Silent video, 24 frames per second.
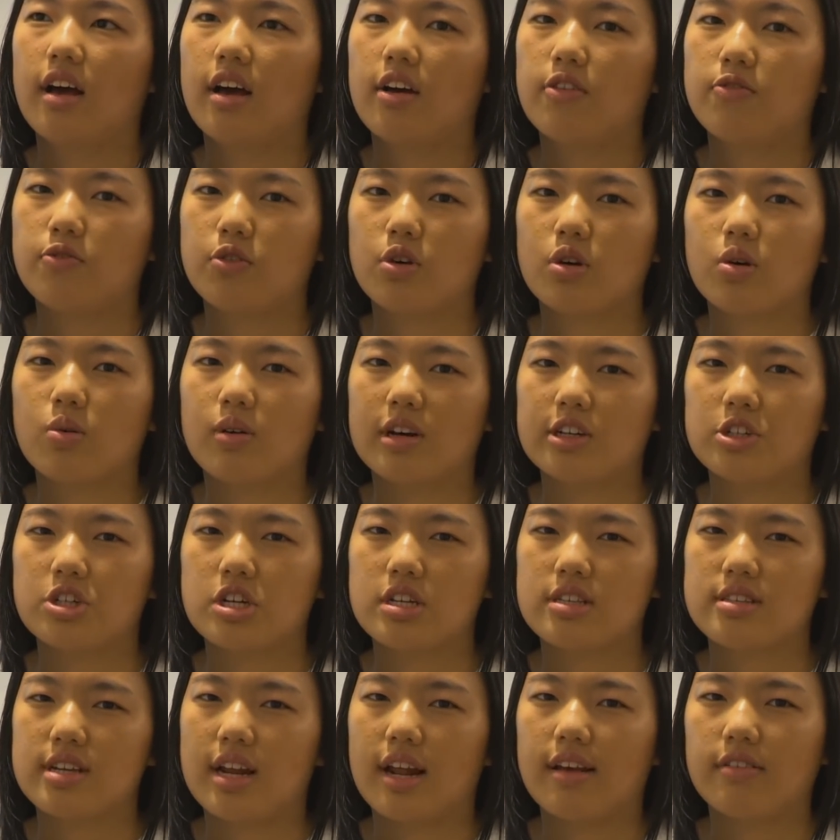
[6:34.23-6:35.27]
a few
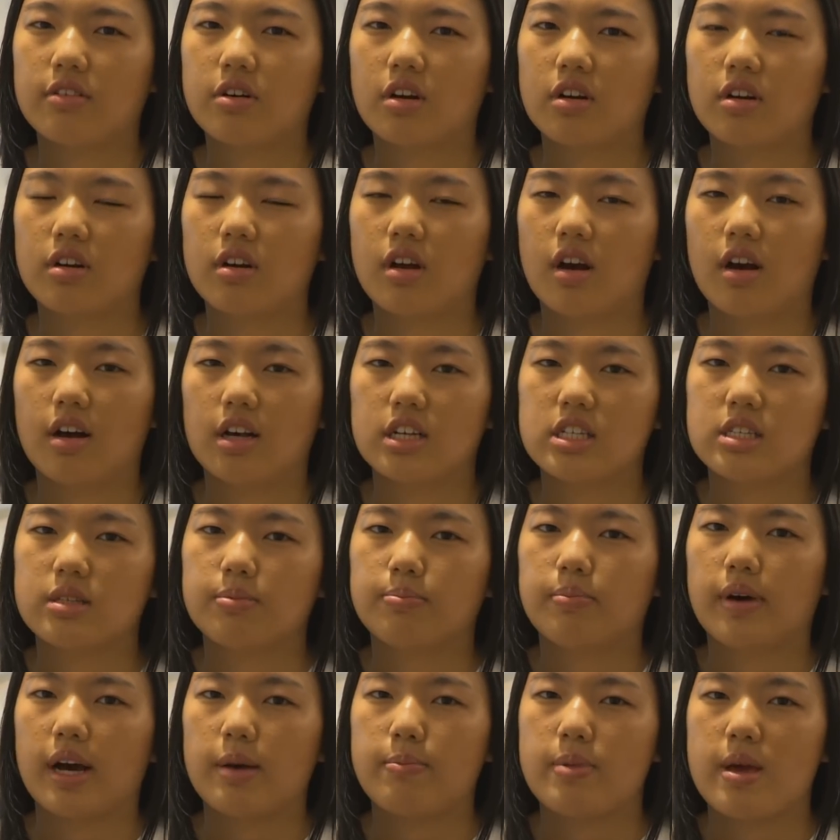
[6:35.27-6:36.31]
questions that I've gotten
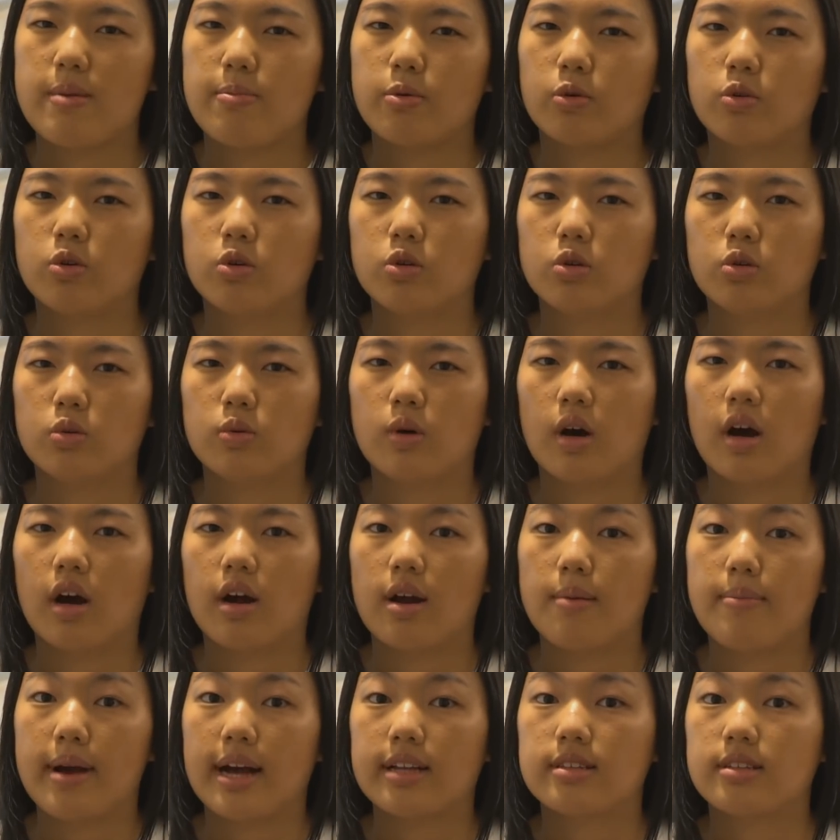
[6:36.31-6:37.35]
asked by people who
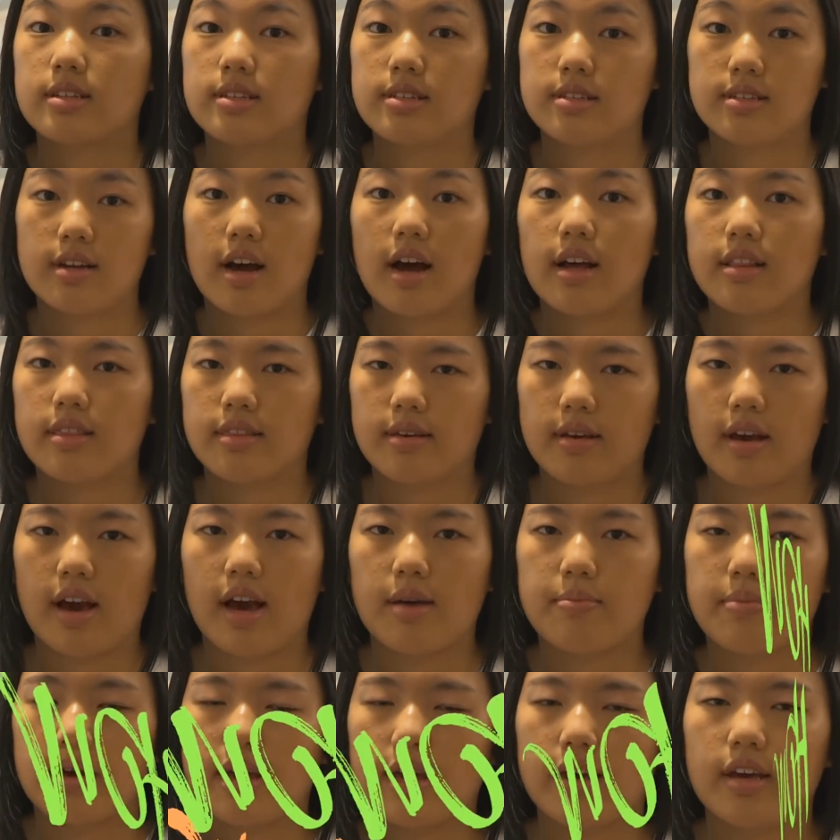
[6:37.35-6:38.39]
are about to start the
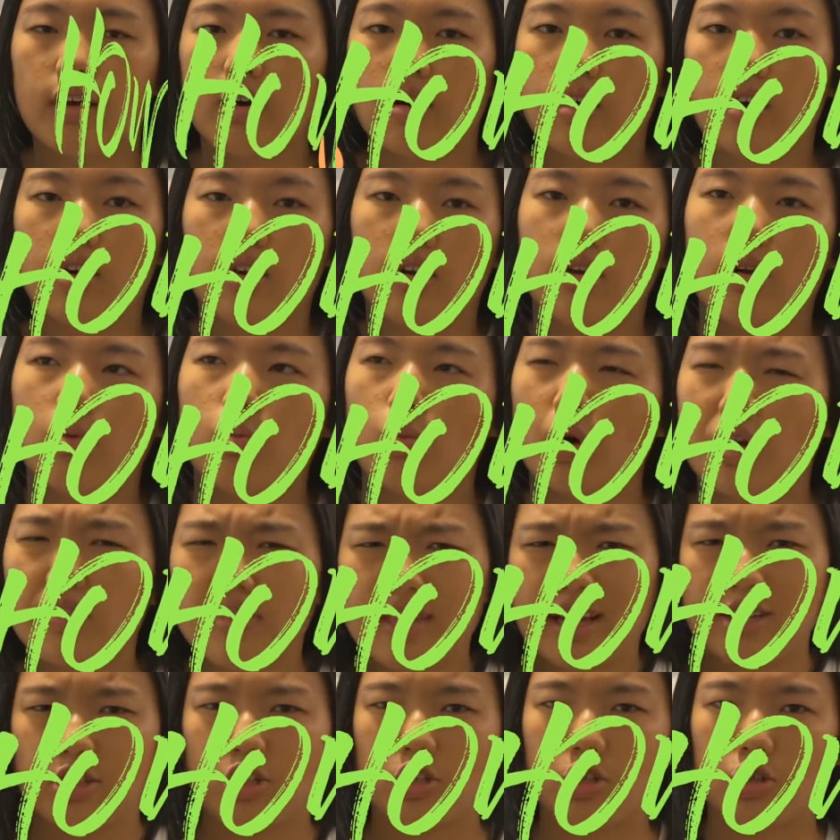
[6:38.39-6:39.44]
IB on what
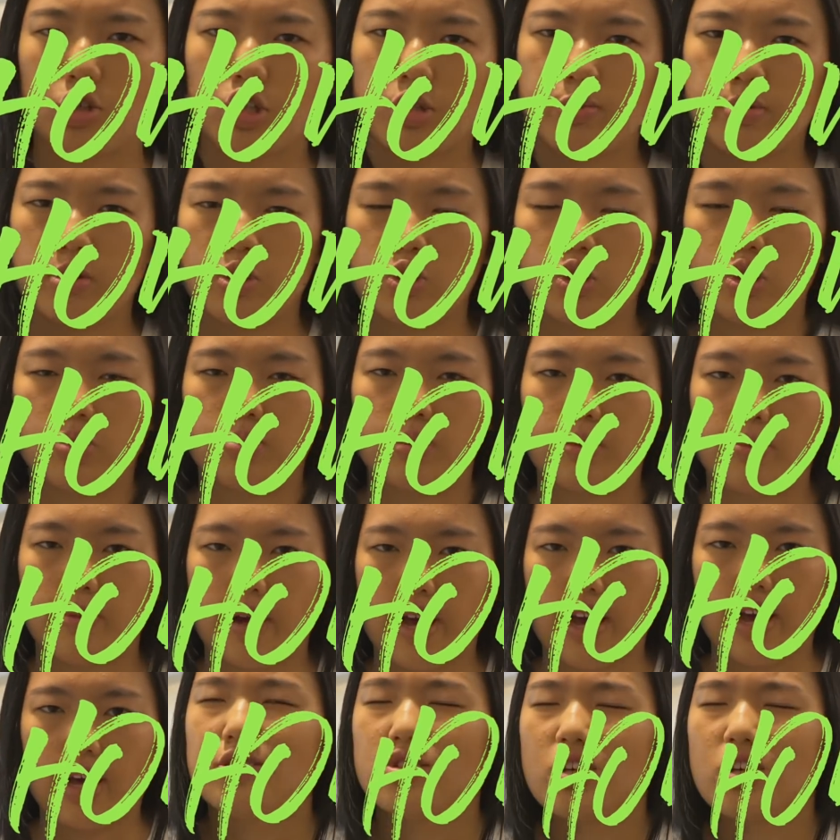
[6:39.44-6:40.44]
they should do to prepare,